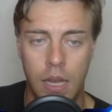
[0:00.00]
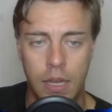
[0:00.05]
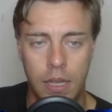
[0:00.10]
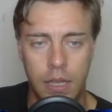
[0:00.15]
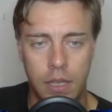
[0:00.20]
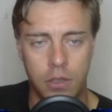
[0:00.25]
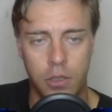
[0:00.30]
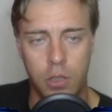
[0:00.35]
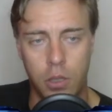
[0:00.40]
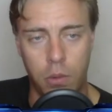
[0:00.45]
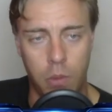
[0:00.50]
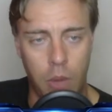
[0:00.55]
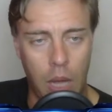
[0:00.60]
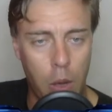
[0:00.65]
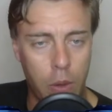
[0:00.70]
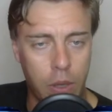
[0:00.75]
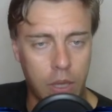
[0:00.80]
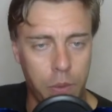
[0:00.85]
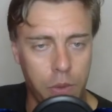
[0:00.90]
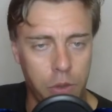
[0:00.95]
So how
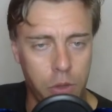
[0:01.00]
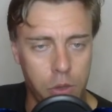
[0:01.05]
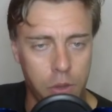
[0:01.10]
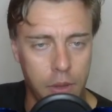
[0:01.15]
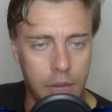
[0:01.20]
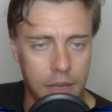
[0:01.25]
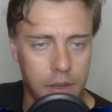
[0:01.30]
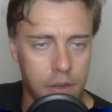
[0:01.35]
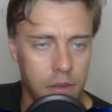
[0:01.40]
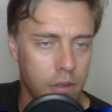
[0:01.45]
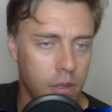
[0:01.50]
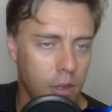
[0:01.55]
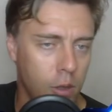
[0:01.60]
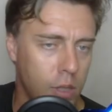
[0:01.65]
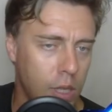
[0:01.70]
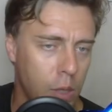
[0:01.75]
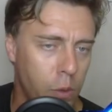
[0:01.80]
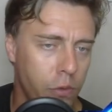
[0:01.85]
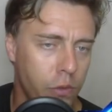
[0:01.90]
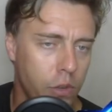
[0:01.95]
can we do that?
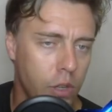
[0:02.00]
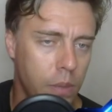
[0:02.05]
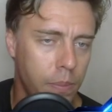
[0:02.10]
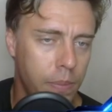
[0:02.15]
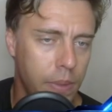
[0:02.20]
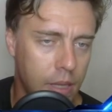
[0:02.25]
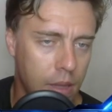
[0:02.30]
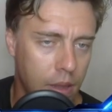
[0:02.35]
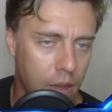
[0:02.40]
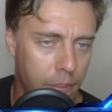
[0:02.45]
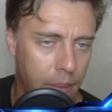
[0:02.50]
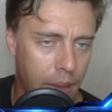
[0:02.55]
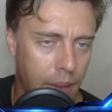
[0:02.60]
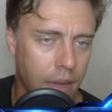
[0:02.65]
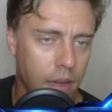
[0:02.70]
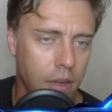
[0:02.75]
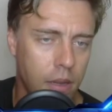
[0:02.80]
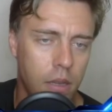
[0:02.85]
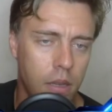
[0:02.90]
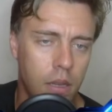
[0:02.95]
Okay, we've got a bit in the
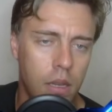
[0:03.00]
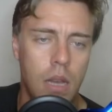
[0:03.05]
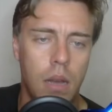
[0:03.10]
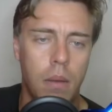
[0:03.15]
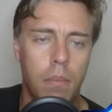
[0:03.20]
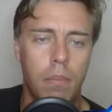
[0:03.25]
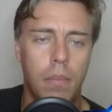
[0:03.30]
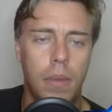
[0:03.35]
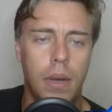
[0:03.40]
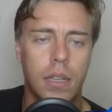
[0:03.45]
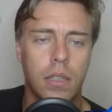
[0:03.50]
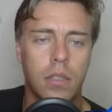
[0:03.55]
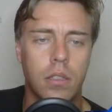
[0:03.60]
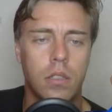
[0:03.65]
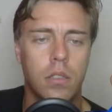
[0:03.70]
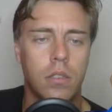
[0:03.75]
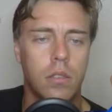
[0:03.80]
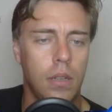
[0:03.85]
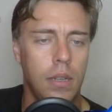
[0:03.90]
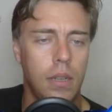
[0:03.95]
bank,
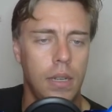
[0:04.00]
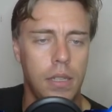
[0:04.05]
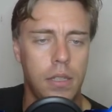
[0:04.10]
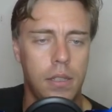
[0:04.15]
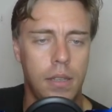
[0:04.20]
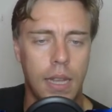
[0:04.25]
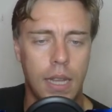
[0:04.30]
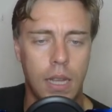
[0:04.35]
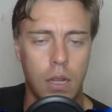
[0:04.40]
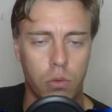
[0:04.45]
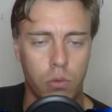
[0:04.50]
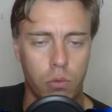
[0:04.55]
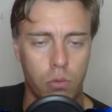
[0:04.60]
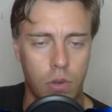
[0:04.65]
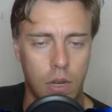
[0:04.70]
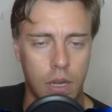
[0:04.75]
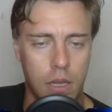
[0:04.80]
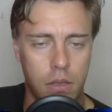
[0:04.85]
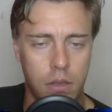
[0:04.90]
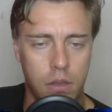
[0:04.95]
but let's take out
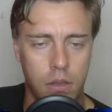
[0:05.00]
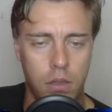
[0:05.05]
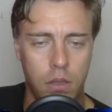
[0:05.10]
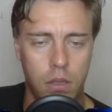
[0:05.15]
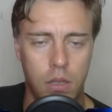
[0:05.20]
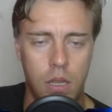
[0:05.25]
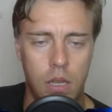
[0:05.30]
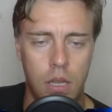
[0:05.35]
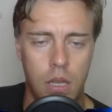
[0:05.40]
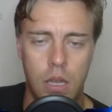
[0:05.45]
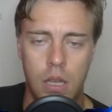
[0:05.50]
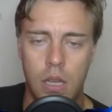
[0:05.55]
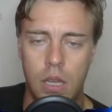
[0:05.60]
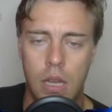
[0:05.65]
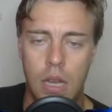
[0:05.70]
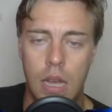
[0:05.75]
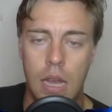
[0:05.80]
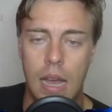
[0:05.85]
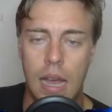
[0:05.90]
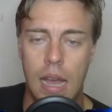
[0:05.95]
Russell,
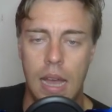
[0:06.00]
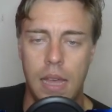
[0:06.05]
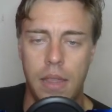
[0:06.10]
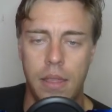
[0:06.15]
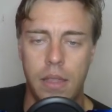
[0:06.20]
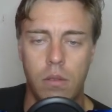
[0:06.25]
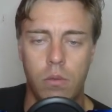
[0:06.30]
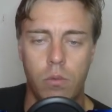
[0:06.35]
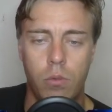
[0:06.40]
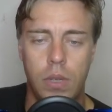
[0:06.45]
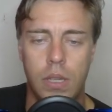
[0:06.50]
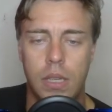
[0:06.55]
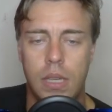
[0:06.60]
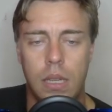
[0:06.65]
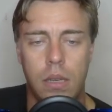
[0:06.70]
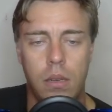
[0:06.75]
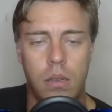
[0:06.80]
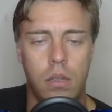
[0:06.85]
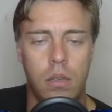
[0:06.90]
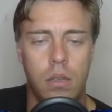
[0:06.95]
and then we
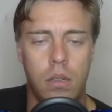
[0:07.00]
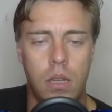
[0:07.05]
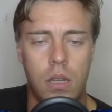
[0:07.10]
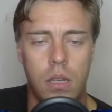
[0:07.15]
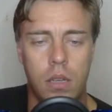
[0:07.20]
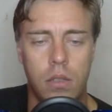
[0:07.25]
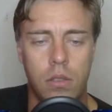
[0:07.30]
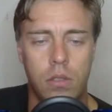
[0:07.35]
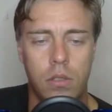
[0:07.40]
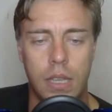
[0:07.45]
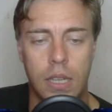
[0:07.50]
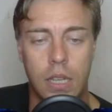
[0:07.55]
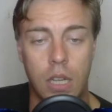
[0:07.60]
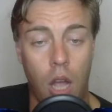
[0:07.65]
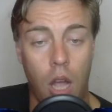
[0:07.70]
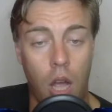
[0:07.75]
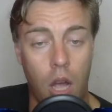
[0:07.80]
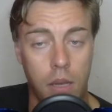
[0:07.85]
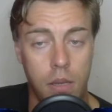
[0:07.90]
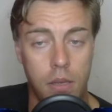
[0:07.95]
can take
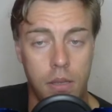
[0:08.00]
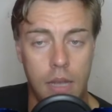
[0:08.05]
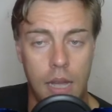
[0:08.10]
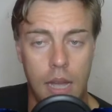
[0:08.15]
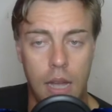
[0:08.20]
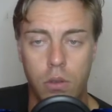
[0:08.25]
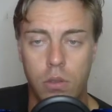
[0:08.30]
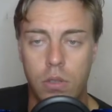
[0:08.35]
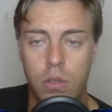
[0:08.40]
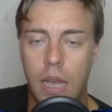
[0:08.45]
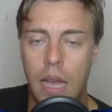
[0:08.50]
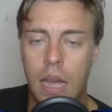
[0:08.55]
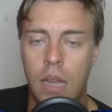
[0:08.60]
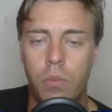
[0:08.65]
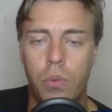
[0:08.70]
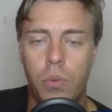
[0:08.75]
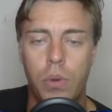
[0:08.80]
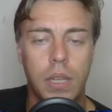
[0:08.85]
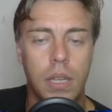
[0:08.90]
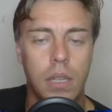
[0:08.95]
Haas out and
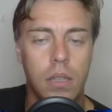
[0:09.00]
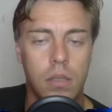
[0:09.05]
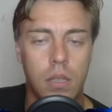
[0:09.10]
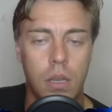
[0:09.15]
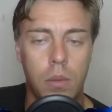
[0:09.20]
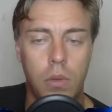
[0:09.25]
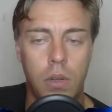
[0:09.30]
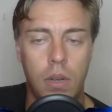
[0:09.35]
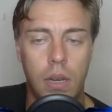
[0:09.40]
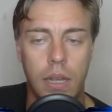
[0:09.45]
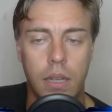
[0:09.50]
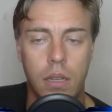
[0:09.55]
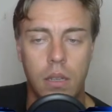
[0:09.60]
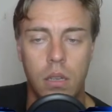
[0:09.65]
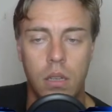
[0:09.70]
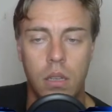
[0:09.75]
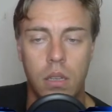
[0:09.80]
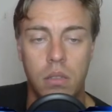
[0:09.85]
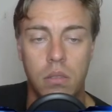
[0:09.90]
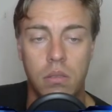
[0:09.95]
bring in someone like
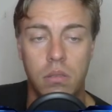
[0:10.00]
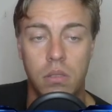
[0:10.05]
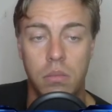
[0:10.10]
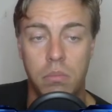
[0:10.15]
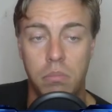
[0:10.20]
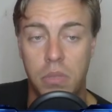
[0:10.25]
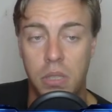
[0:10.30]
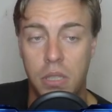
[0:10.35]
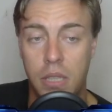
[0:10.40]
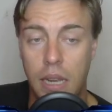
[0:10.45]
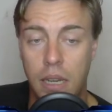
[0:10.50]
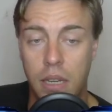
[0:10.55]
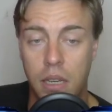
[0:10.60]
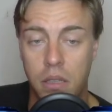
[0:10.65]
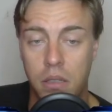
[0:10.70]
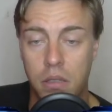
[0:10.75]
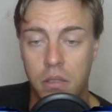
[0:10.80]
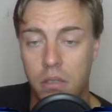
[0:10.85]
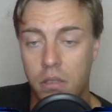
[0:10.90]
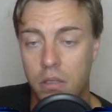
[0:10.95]

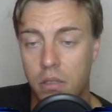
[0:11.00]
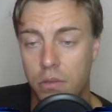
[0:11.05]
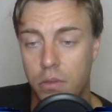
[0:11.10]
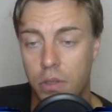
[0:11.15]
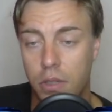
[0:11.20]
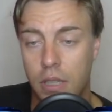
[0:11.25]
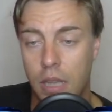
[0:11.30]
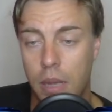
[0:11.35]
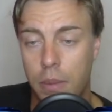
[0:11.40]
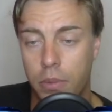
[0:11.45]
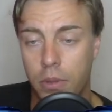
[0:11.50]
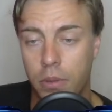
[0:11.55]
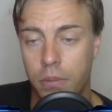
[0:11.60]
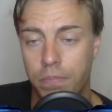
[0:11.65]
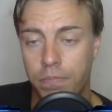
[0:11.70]
Mercedes, for example.